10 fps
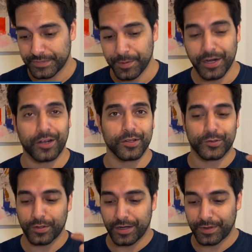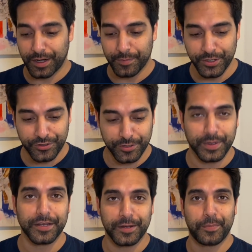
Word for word: I mean, I can't talk, I'm a YouTuber, a